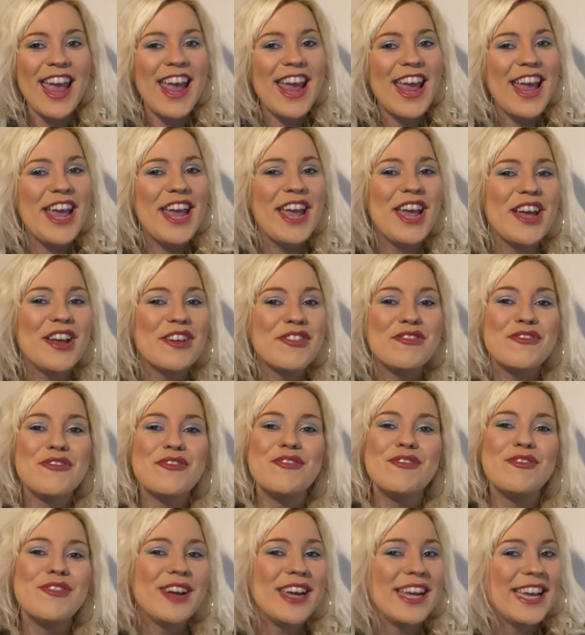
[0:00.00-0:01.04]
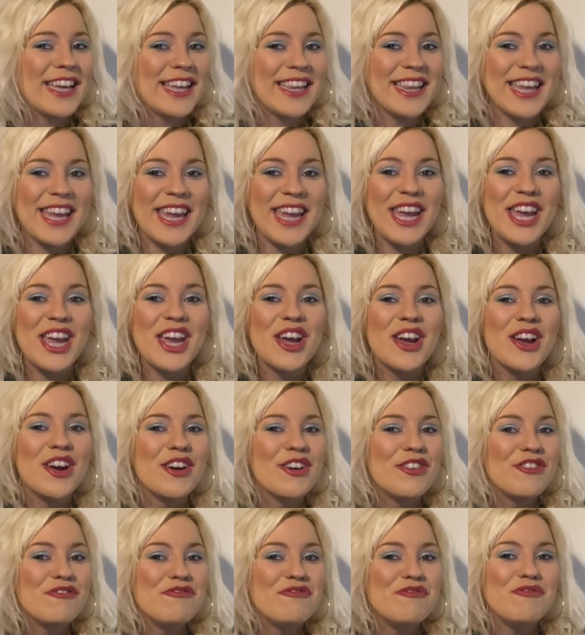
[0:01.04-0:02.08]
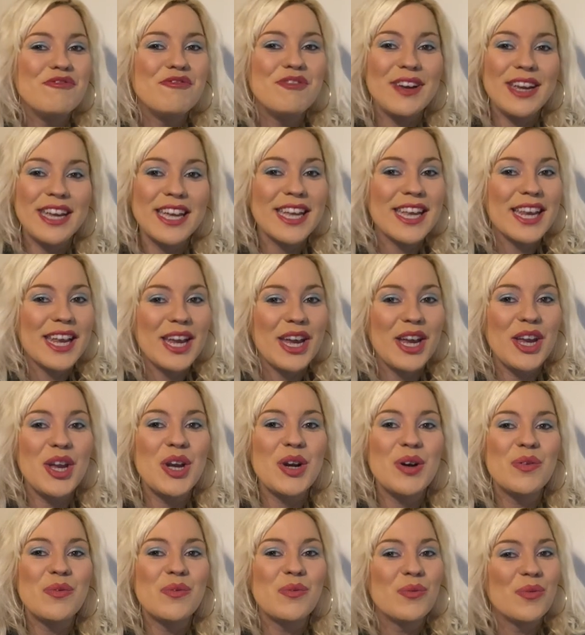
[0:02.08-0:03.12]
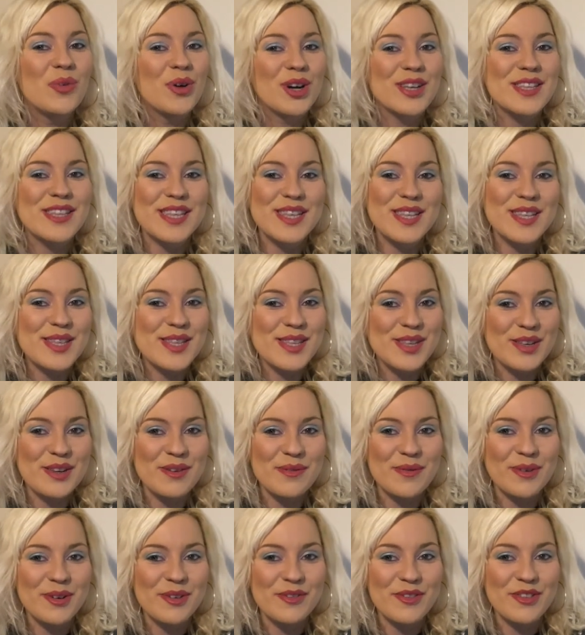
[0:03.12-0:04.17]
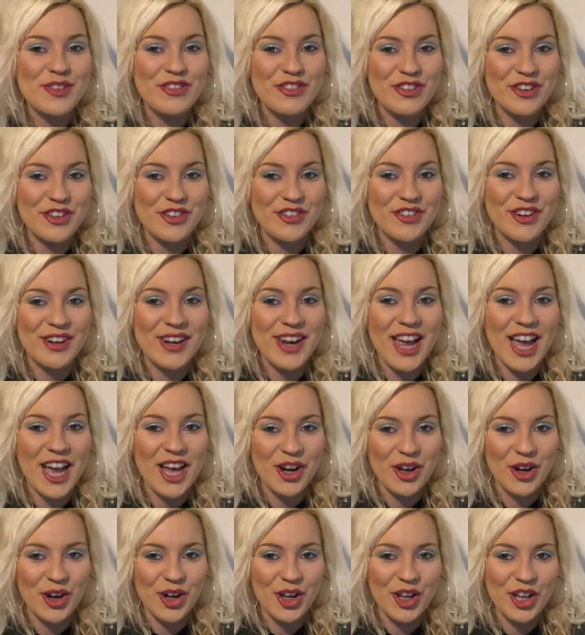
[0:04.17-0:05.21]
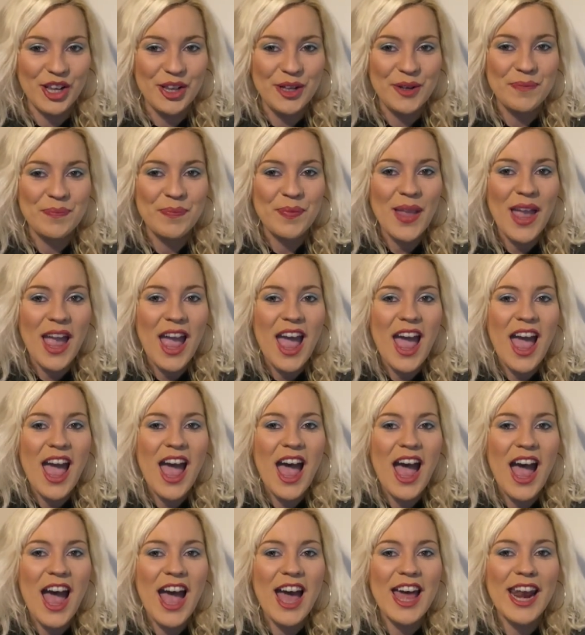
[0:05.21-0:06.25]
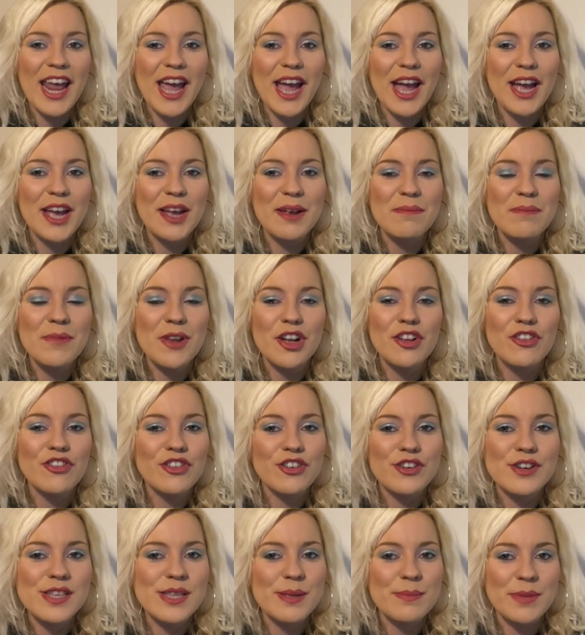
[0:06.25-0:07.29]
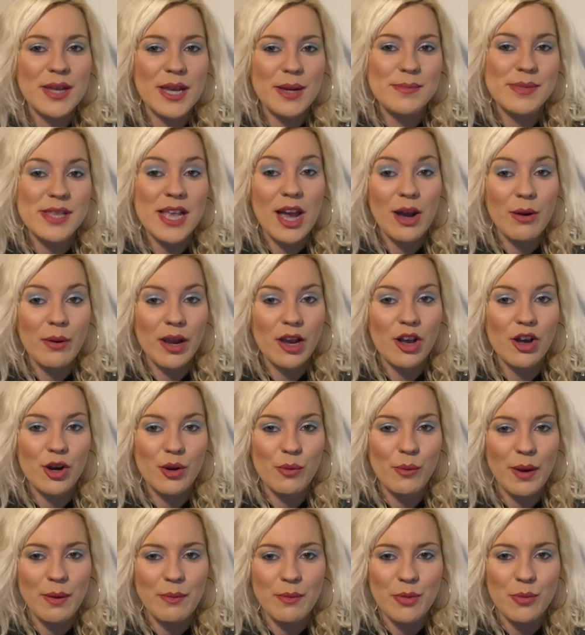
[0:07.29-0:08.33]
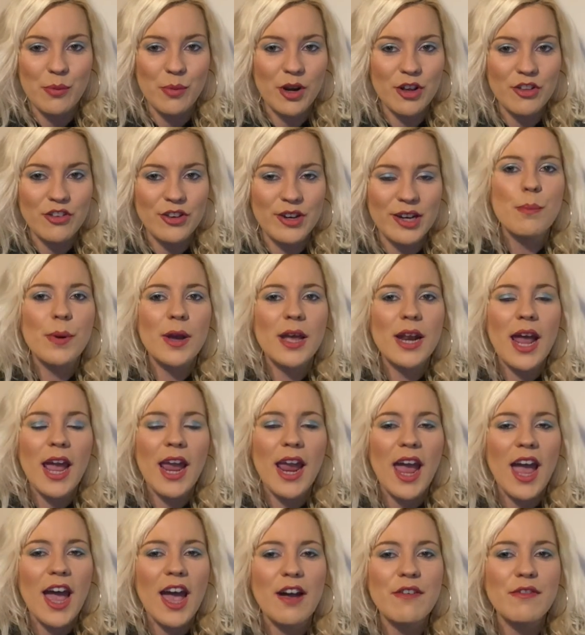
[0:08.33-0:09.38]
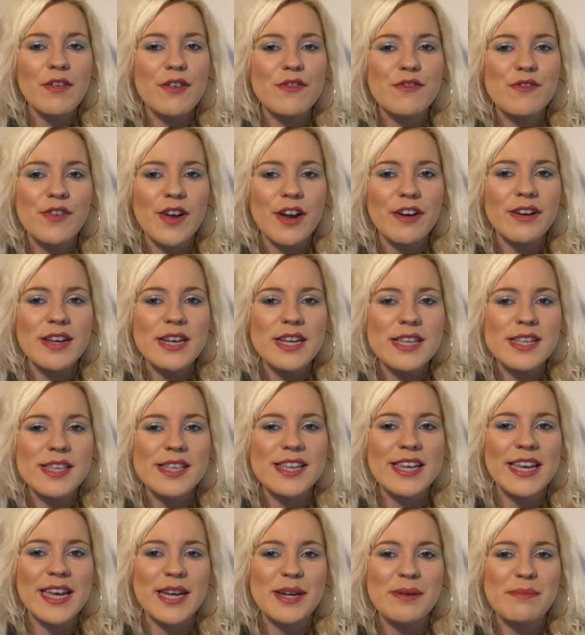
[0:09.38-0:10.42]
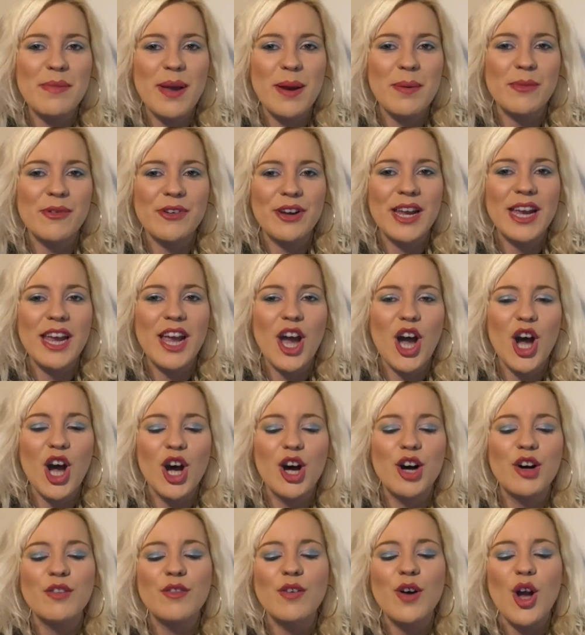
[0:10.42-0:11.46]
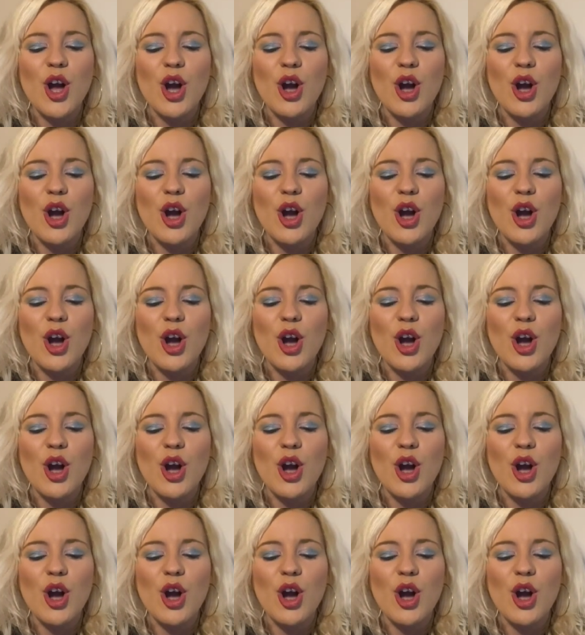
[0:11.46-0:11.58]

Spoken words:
it really, really wasn't suitable for children at all. And I'm not sure sometimes how I got away with watching it, but I have a very distinct memory of